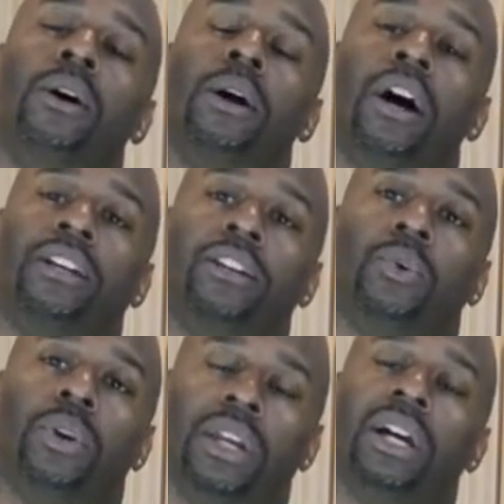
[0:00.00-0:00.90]

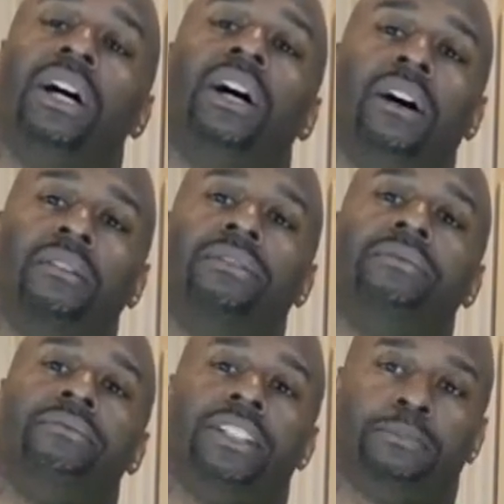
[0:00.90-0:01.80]
acuity of
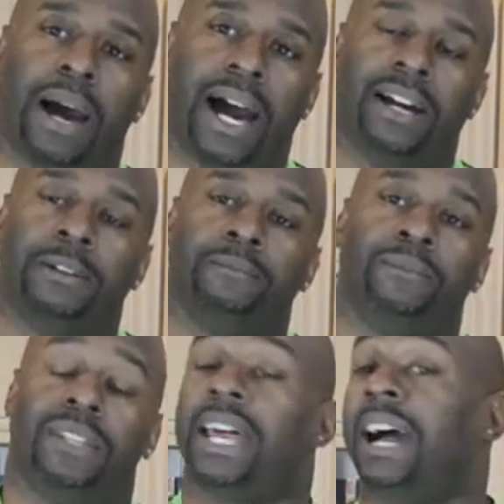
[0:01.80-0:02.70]
this pie.
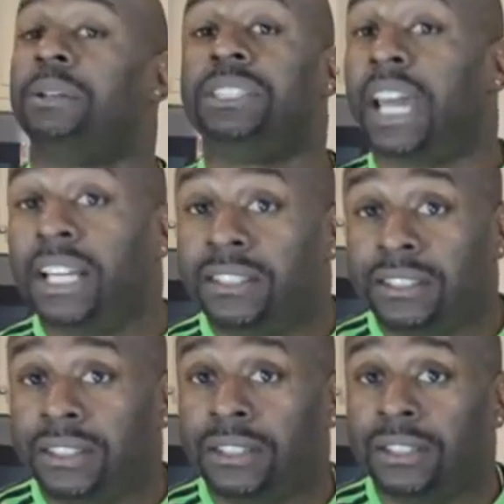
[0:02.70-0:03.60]
Not how it
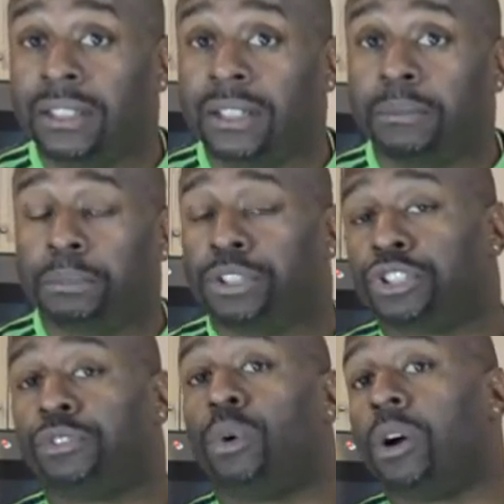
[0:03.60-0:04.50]
tastes, but
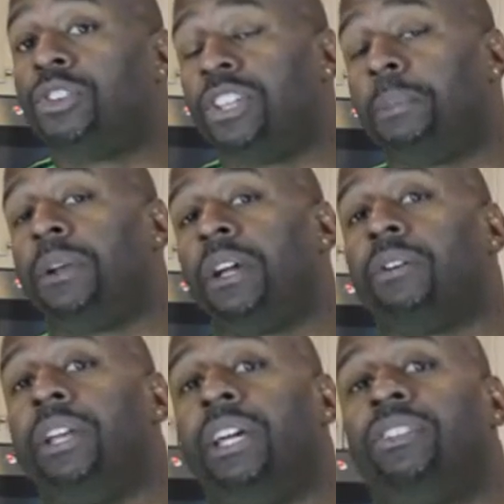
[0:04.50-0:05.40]
there's 4 separate
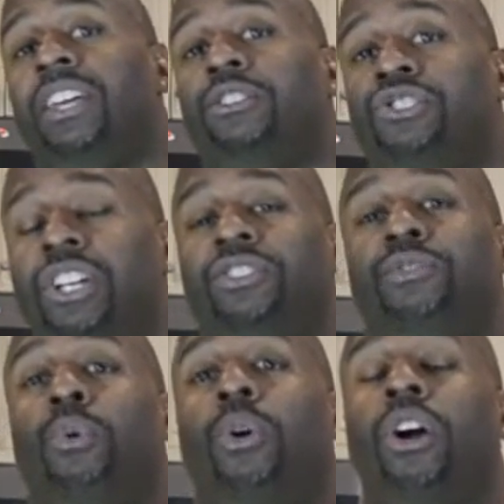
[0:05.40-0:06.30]
ingredients that are just
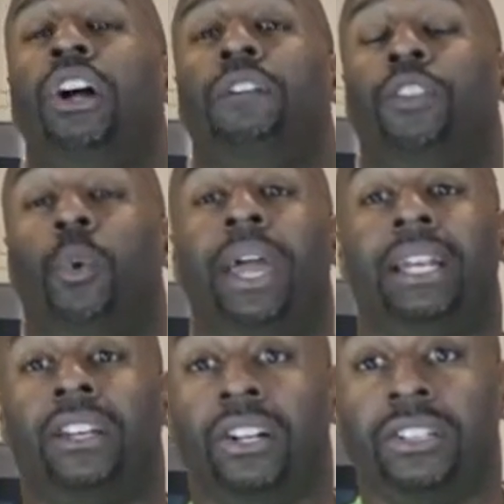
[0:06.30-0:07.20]
for the way it
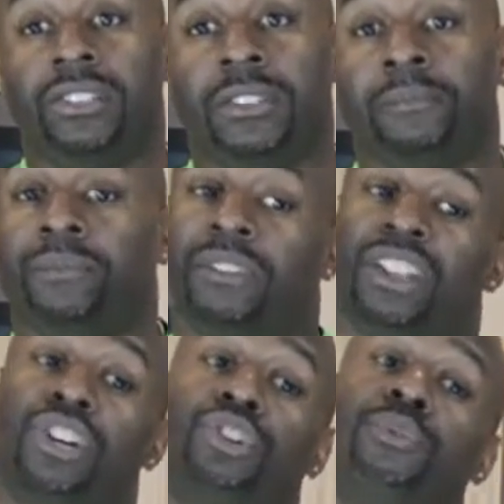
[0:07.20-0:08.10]
looks. Then
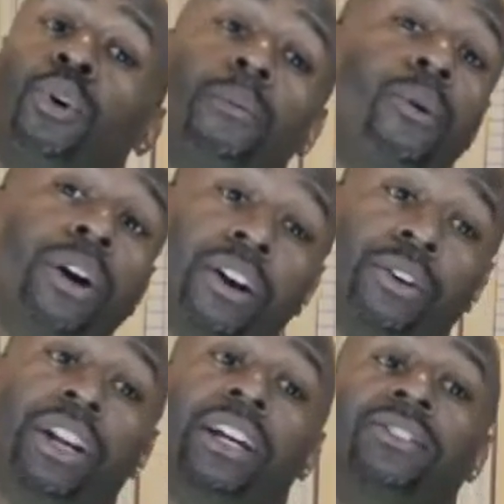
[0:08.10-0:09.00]
there's 4 more
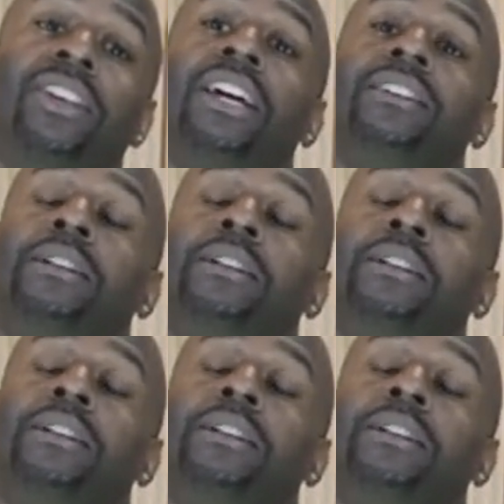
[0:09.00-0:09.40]
ingredients to